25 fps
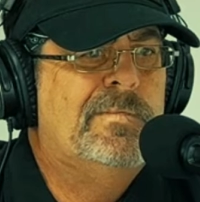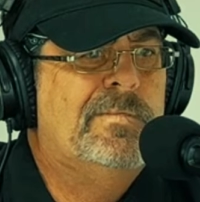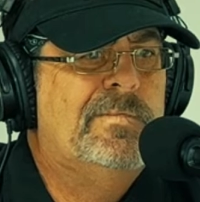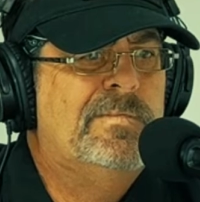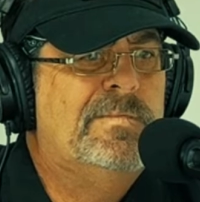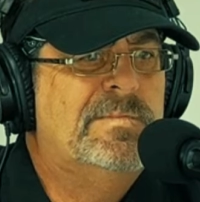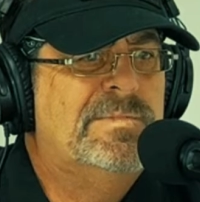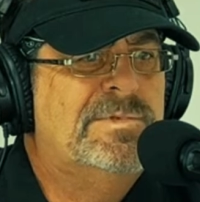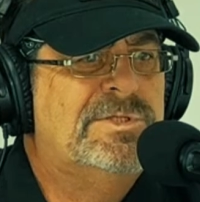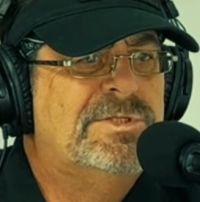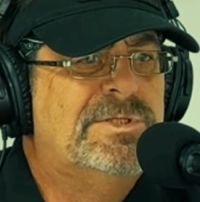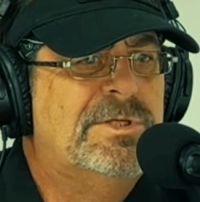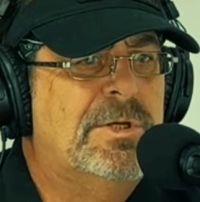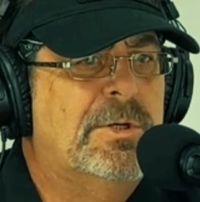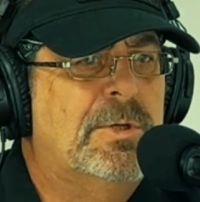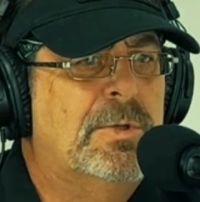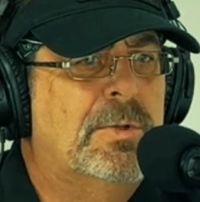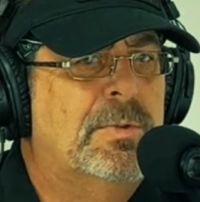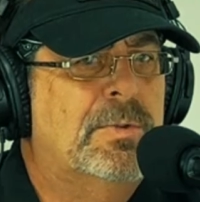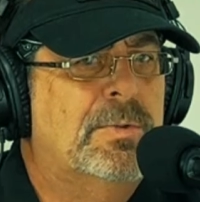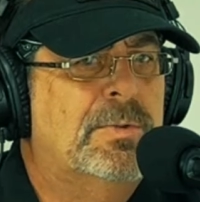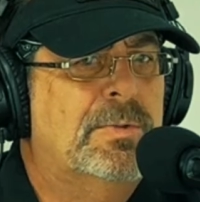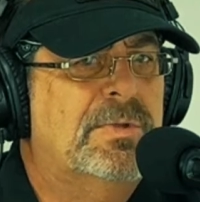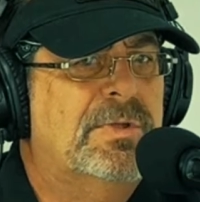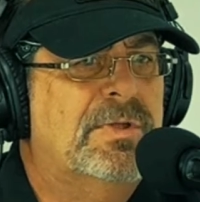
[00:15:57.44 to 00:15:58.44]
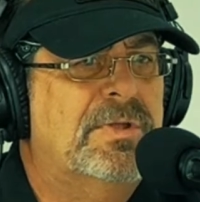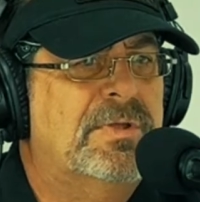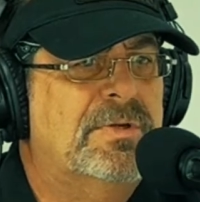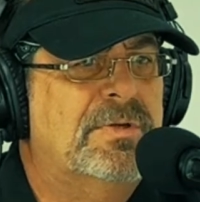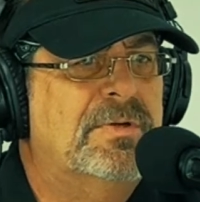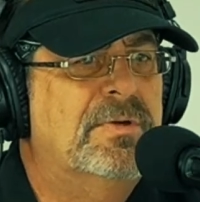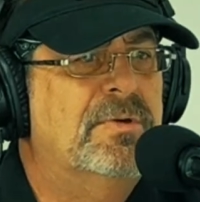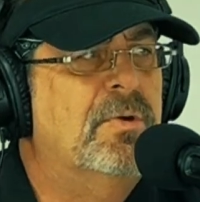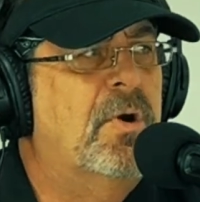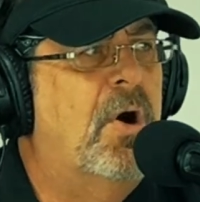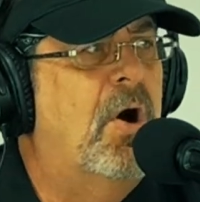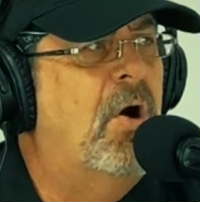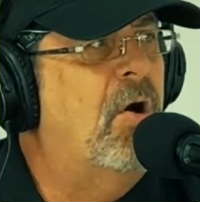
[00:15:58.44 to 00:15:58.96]
So
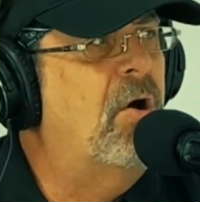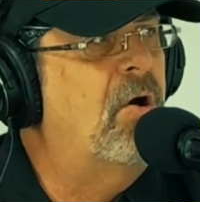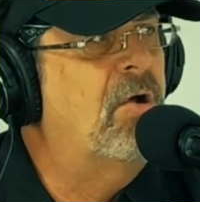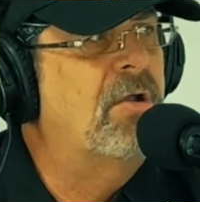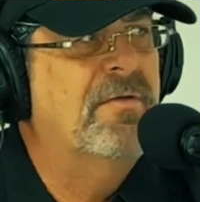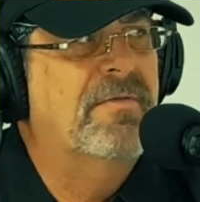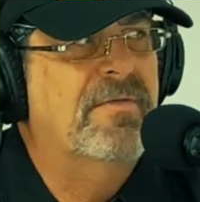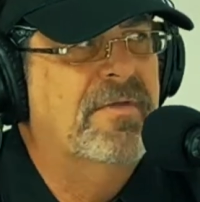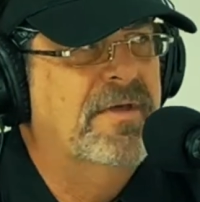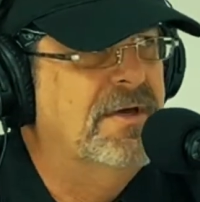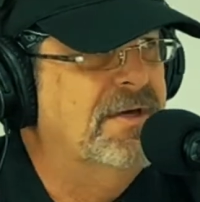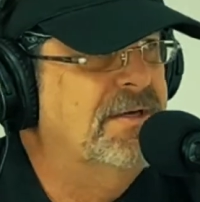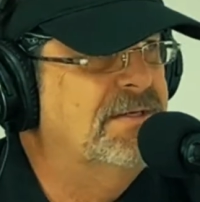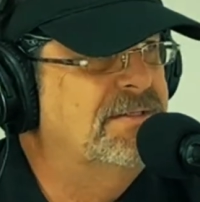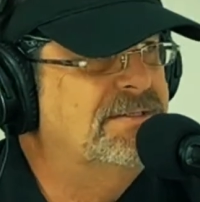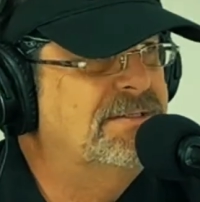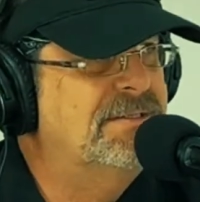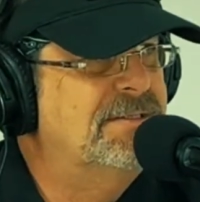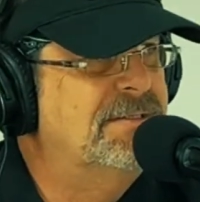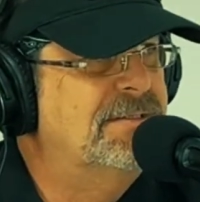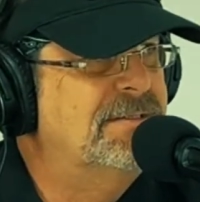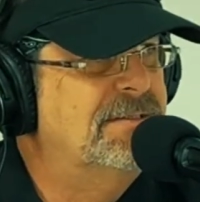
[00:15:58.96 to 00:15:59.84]
through all of this,